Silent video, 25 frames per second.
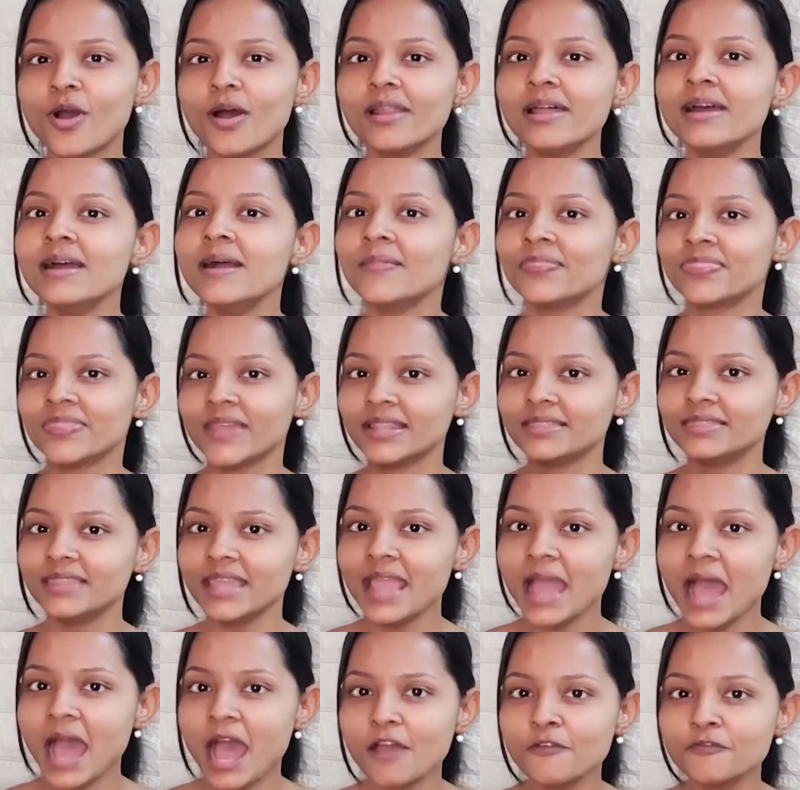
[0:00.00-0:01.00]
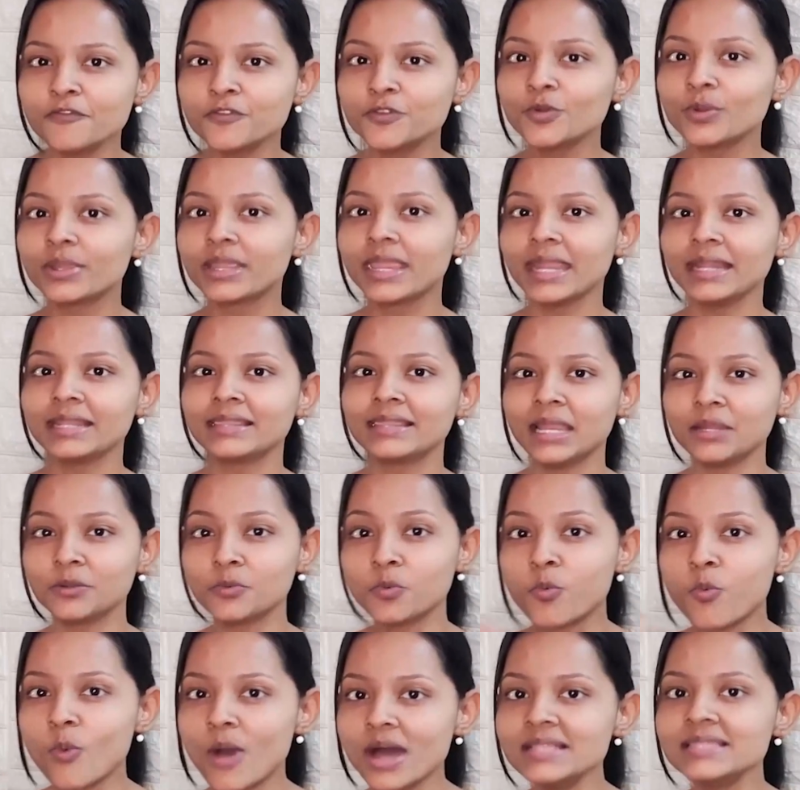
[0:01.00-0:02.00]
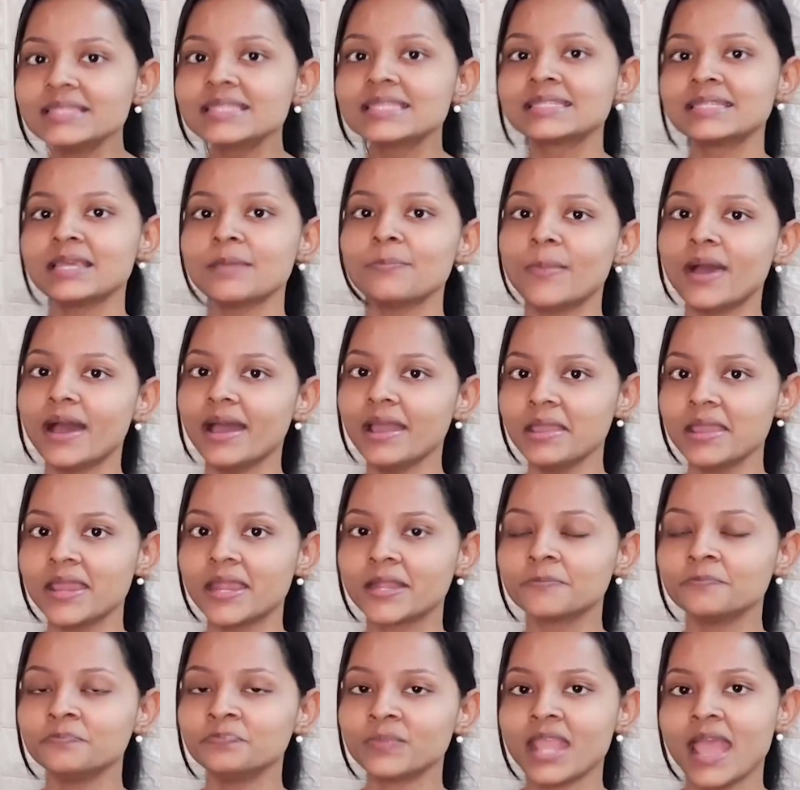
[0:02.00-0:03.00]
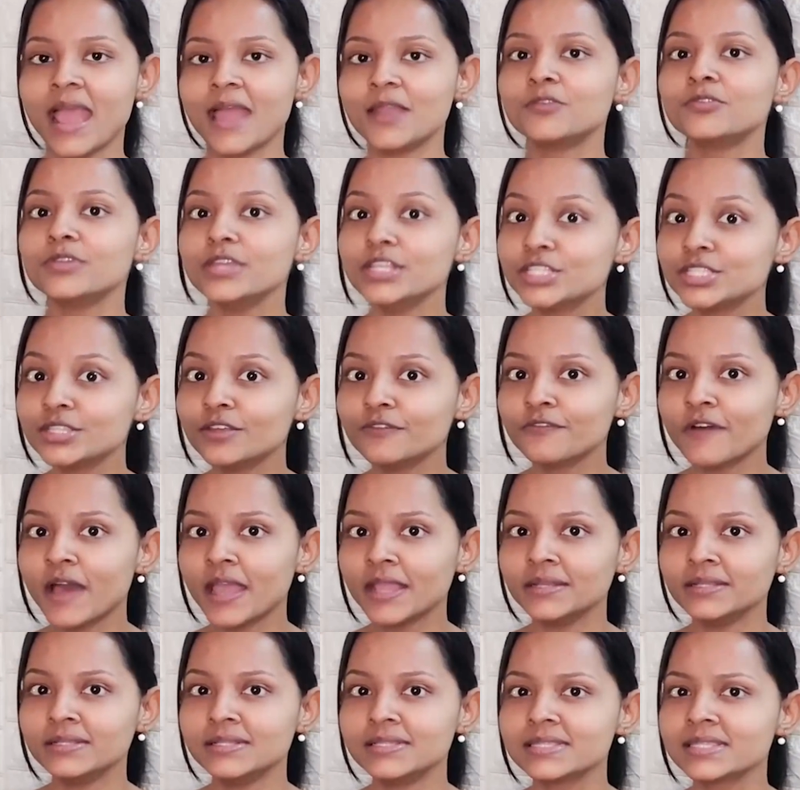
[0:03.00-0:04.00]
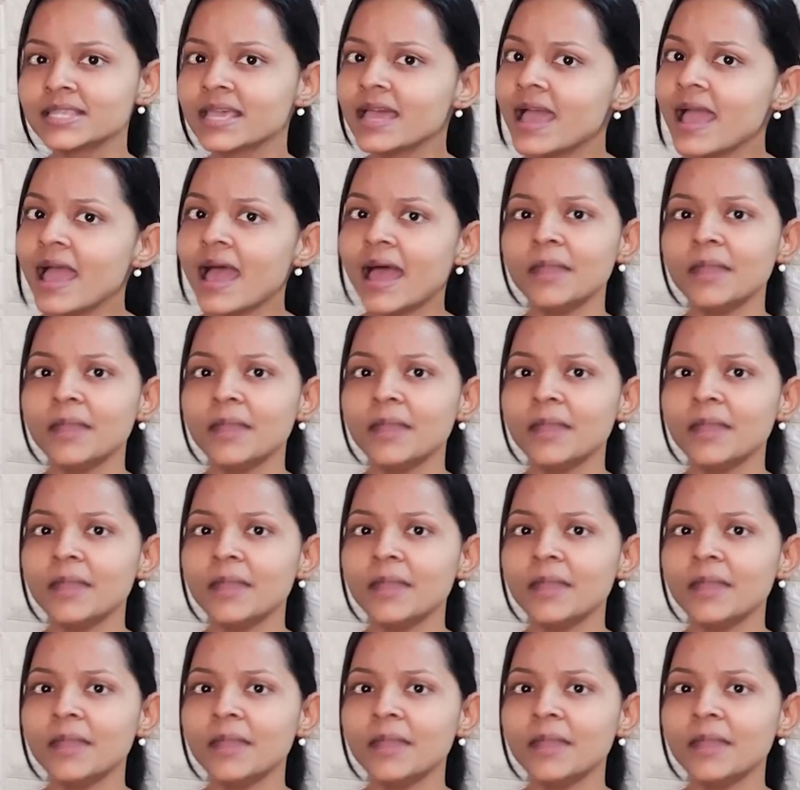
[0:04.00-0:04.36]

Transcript: Kaur that they have to get that one step ahead and reach the finals.